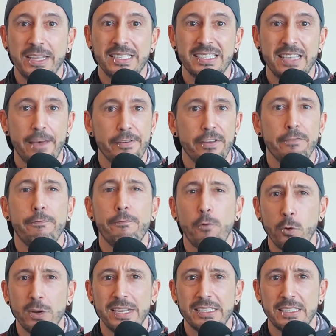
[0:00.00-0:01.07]

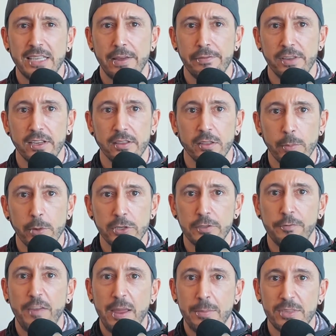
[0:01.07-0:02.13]
747, the most
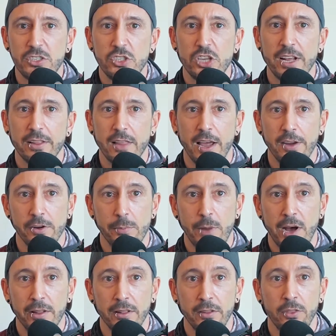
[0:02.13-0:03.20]
famous jetliner
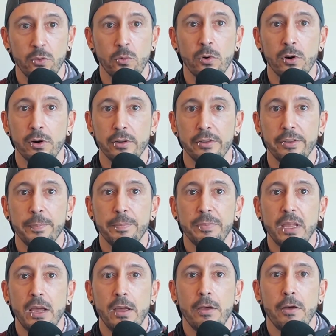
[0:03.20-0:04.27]
model in the world.
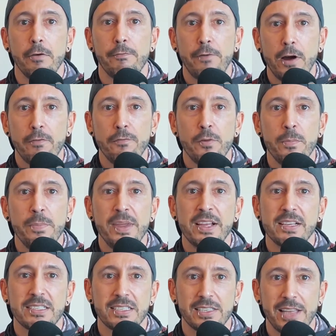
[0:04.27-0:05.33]
Far from being a
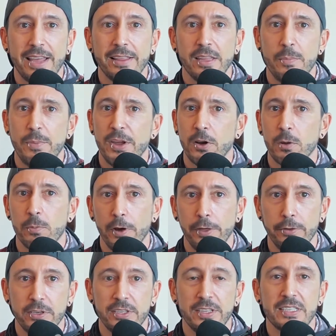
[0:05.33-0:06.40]
slightly bigger
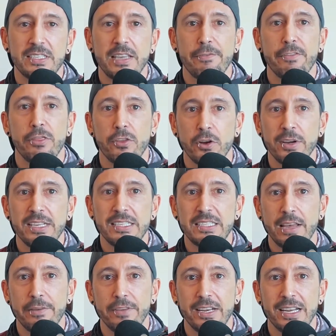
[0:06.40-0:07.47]
brother to the
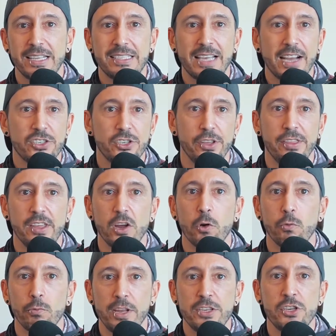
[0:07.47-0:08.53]
737, it's actually the
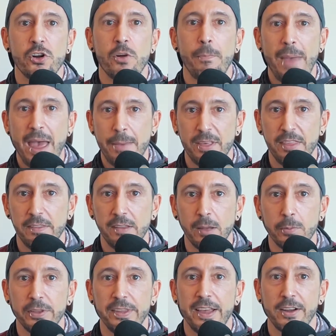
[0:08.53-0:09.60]
original mammoth
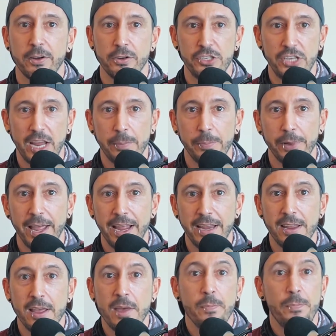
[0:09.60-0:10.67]
double-decker jet plane,
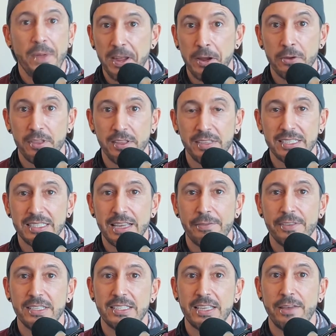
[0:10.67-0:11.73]
bigger than the
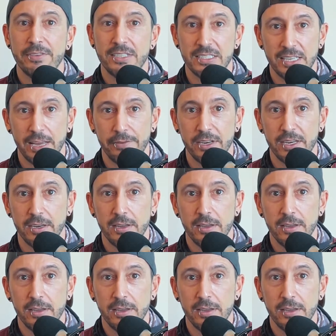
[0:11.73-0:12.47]
777.